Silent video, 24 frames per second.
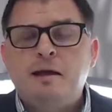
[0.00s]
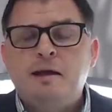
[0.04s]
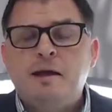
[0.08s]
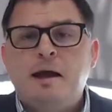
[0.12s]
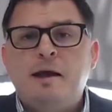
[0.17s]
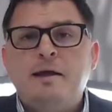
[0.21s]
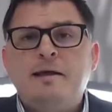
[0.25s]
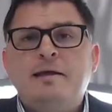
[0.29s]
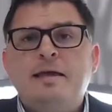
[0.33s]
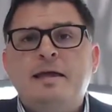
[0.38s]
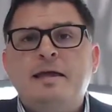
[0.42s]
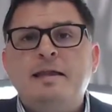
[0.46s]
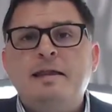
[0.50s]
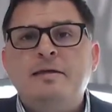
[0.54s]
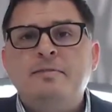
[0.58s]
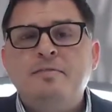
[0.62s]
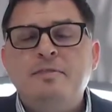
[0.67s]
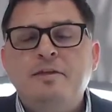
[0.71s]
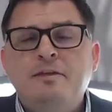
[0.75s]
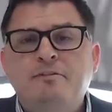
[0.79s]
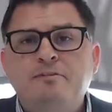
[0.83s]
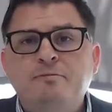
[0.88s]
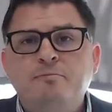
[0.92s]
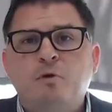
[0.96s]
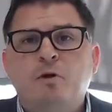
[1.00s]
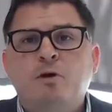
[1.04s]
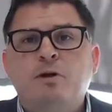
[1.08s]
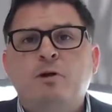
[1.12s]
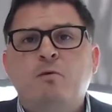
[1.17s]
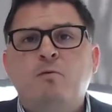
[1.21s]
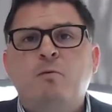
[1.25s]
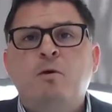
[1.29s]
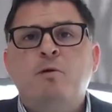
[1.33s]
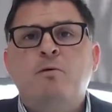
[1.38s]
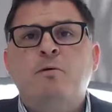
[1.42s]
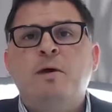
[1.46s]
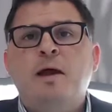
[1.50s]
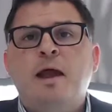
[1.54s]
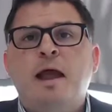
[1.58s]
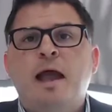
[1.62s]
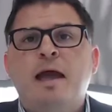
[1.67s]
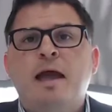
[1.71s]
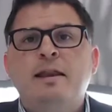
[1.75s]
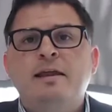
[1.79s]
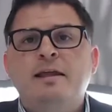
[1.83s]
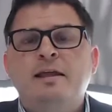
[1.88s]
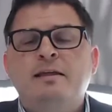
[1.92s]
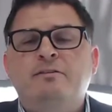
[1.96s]
again, in this market where we're
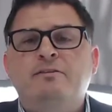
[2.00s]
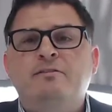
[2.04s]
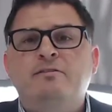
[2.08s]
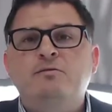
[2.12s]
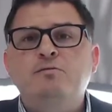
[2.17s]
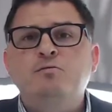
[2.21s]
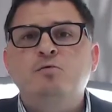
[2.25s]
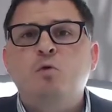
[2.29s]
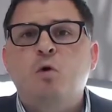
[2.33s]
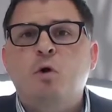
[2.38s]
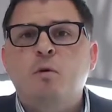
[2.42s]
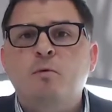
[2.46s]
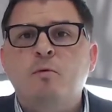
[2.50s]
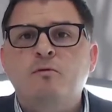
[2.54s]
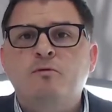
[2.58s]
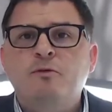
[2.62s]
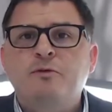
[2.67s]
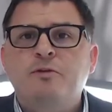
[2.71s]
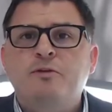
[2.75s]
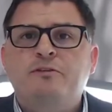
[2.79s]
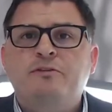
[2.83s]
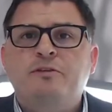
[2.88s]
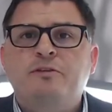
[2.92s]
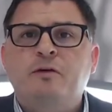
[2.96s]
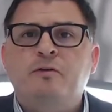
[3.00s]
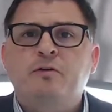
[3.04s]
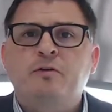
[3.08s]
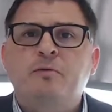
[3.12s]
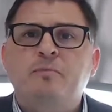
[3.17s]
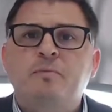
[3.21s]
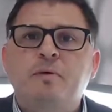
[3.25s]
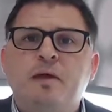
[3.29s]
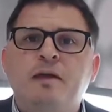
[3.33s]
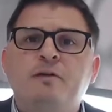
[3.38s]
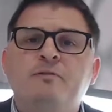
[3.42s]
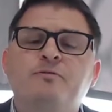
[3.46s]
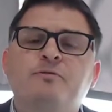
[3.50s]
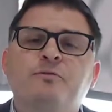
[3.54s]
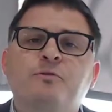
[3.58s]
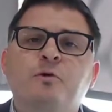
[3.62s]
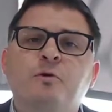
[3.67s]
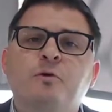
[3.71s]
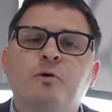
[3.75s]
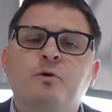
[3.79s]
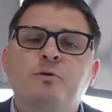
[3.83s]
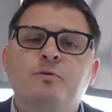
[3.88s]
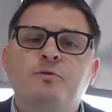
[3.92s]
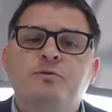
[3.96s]
at, it's normal for the seller to pay
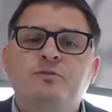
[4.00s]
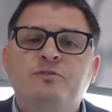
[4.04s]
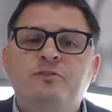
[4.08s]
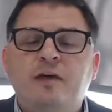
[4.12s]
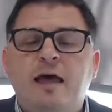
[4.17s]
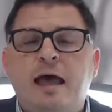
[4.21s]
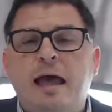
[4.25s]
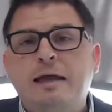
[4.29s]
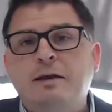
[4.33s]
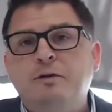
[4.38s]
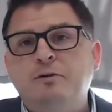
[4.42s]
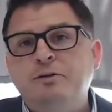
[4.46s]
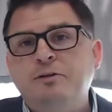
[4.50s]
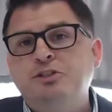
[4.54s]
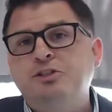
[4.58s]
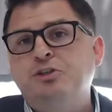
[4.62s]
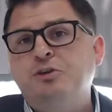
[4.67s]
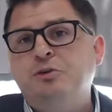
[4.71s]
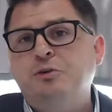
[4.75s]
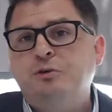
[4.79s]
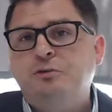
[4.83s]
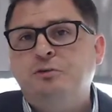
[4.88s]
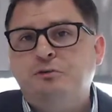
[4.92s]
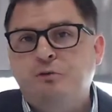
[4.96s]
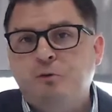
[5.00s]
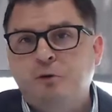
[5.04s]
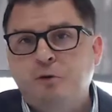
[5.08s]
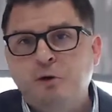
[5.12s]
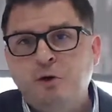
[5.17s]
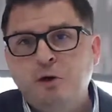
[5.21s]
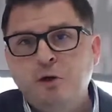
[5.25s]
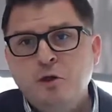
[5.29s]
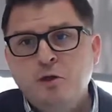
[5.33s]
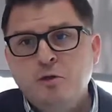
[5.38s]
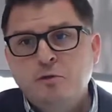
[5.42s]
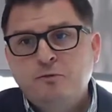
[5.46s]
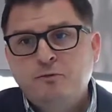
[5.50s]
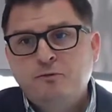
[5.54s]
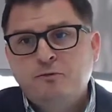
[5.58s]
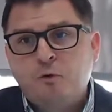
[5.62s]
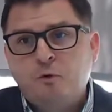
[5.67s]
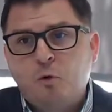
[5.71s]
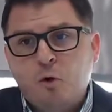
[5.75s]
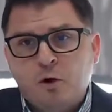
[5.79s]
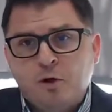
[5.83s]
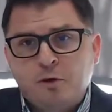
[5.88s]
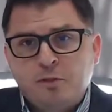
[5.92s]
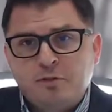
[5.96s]
for title insurance or
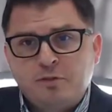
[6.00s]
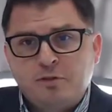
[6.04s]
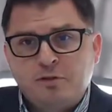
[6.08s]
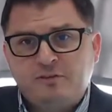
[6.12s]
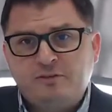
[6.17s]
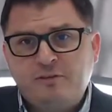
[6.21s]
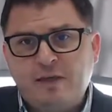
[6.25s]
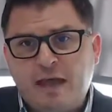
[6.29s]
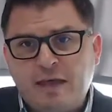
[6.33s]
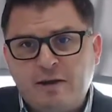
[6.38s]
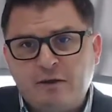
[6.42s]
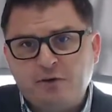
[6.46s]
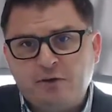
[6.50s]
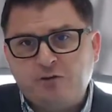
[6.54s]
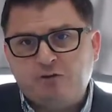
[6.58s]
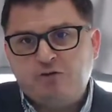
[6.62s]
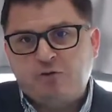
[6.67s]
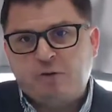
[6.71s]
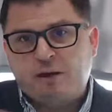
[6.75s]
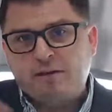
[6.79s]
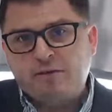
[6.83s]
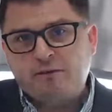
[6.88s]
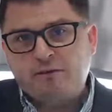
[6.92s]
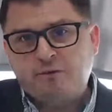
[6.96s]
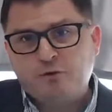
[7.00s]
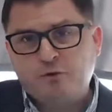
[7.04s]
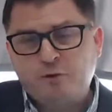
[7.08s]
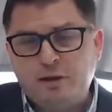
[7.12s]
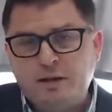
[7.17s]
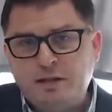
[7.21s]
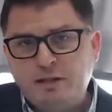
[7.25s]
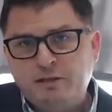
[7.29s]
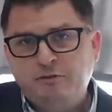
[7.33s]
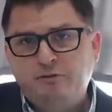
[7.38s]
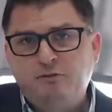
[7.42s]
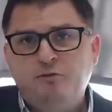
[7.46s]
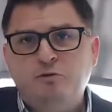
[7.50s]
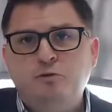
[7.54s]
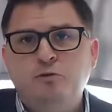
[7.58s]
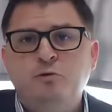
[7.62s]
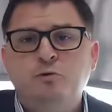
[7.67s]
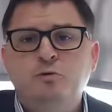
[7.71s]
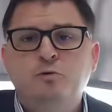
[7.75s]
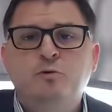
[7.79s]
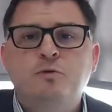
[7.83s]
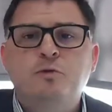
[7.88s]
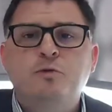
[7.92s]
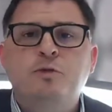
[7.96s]
for the title to transfer
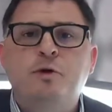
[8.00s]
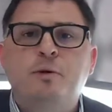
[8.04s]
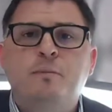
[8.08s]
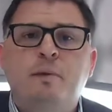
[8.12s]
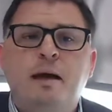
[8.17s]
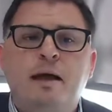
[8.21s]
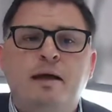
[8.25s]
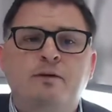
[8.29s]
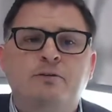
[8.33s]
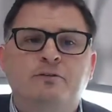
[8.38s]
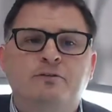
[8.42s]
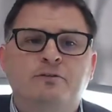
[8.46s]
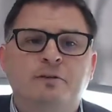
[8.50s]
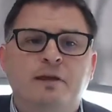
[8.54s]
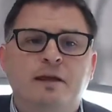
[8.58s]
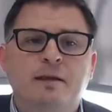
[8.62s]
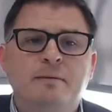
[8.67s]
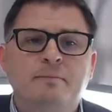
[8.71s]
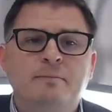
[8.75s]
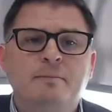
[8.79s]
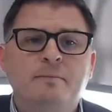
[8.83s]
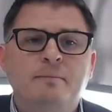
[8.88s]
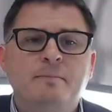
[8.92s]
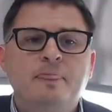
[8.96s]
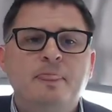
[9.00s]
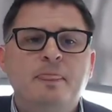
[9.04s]
into the buyer's name.